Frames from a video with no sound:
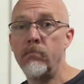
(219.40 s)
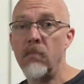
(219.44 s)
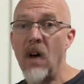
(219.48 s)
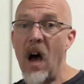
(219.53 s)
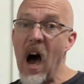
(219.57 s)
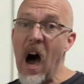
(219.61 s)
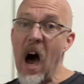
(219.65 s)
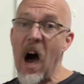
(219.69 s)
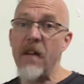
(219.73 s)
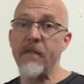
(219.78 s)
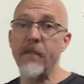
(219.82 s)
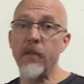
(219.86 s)

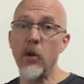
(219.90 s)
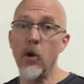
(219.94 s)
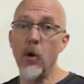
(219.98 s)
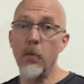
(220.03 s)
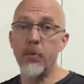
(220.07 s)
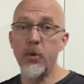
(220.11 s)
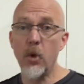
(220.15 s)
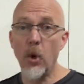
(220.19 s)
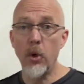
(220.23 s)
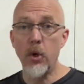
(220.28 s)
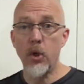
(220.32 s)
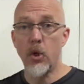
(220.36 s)

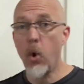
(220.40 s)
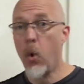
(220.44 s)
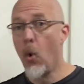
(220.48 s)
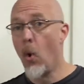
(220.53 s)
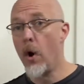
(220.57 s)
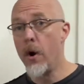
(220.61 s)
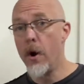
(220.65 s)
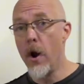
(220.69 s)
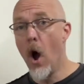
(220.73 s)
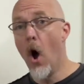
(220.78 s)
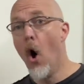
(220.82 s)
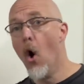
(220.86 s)
envelopes are
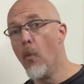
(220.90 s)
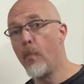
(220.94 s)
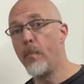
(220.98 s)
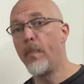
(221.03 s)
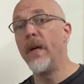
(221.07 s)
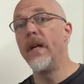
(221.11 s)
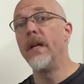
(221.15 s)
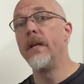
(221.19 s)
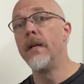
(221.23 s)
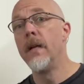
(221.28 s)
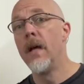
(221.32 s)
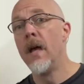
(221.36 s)
torn
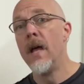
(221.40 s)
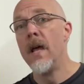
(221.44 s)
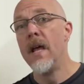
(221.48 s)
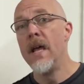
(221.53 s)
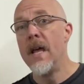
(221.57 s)
open,